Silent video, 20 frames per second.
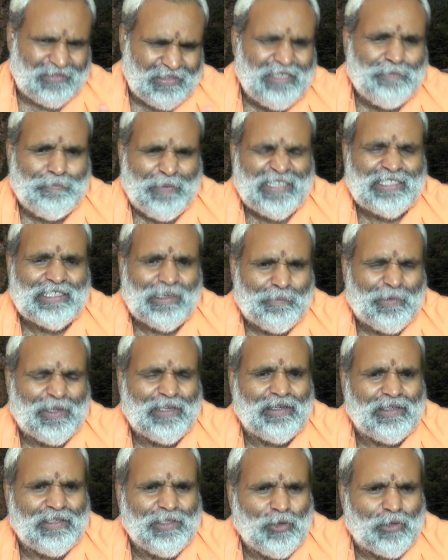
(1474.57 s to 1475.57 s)
Depends
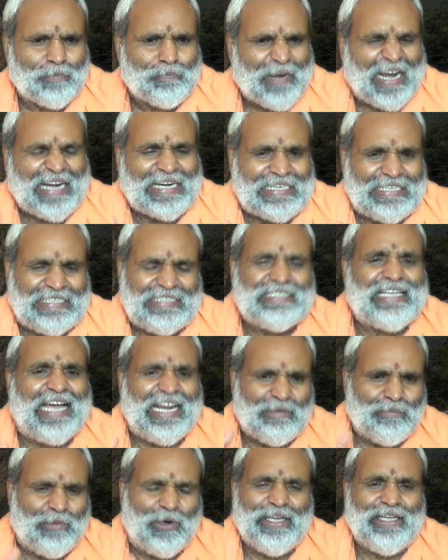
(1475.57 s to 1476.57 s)
upon your practice
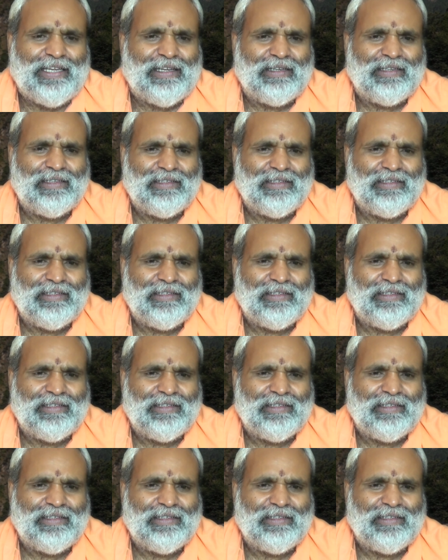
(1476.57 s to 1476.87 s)
and body.